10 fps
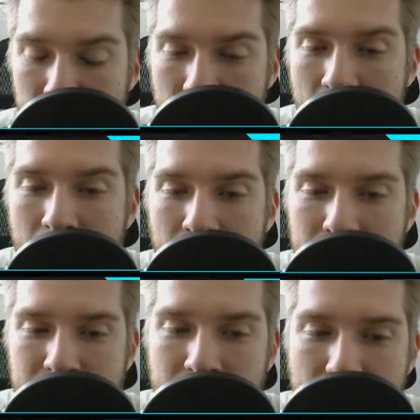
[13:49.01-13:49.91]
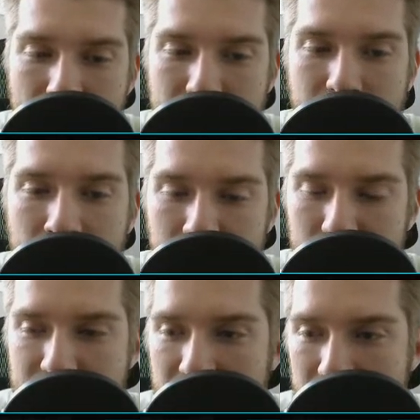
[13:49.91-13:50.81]
I cannot
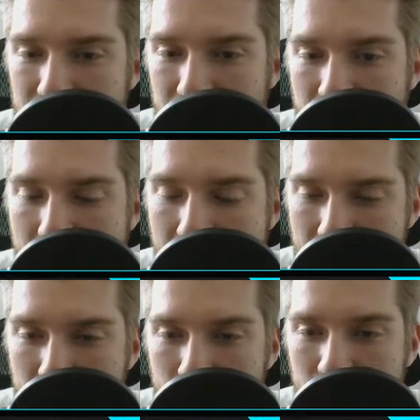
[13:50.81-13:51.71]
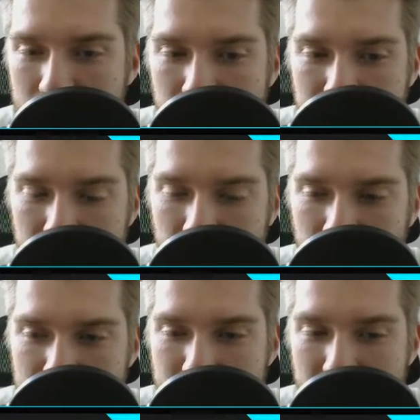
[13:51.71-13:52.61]
understate how much of a
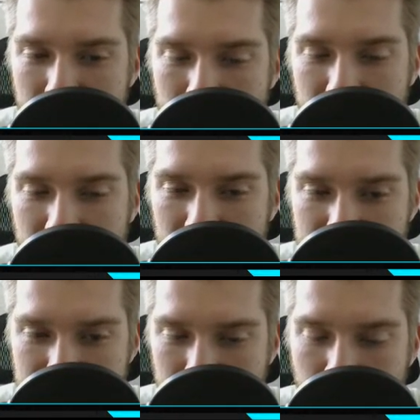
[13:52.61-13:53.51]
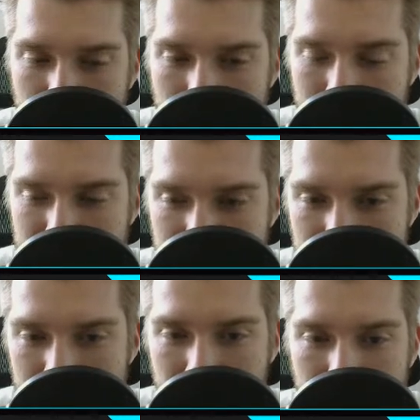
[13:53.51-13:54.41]
difference Baker Mayfield is at the quarterback
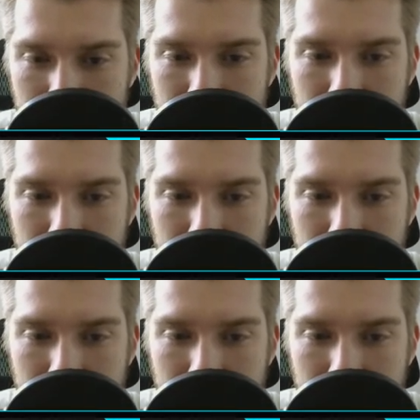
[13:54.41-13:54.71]
position